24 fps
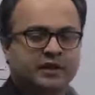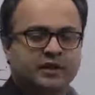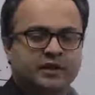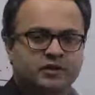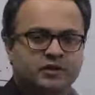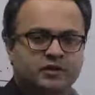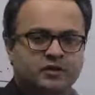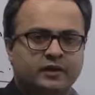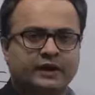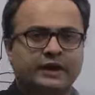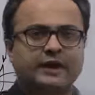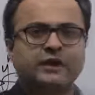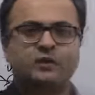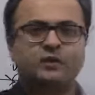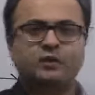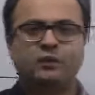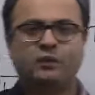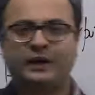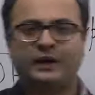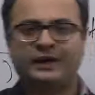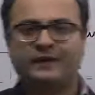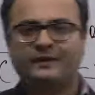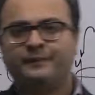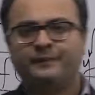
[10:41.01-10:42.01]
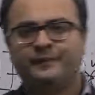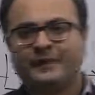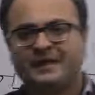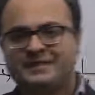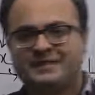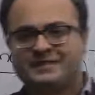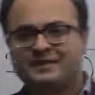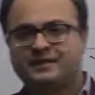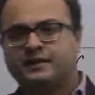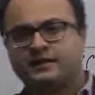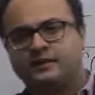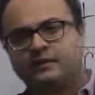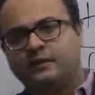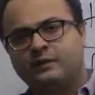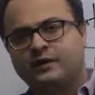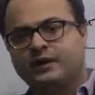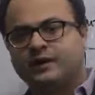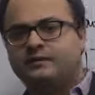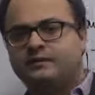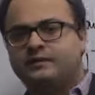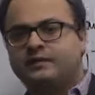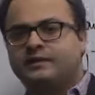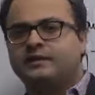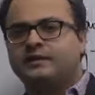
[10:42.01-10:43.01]
So again, one basic
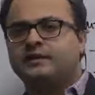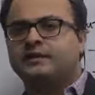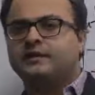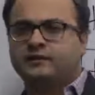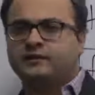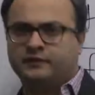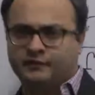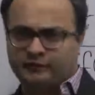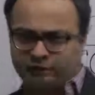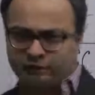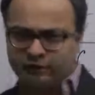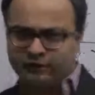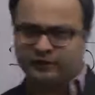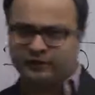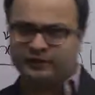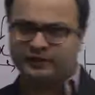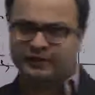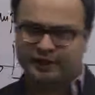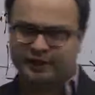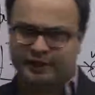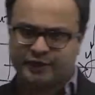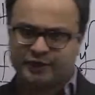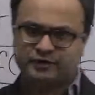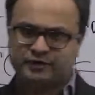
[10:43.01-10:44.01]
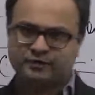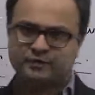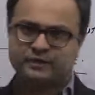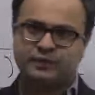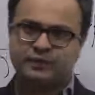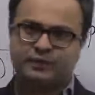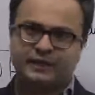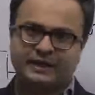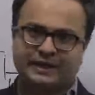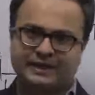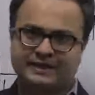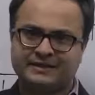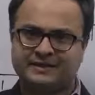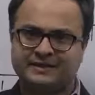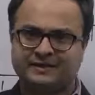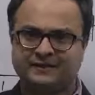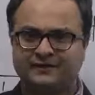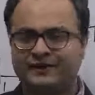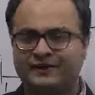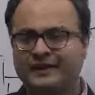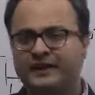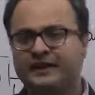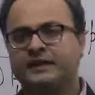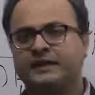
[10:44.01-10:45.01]
requirement for a relation between x and
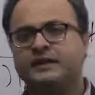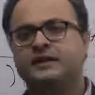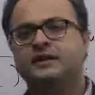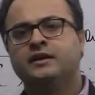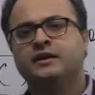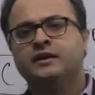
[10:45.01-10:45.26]
y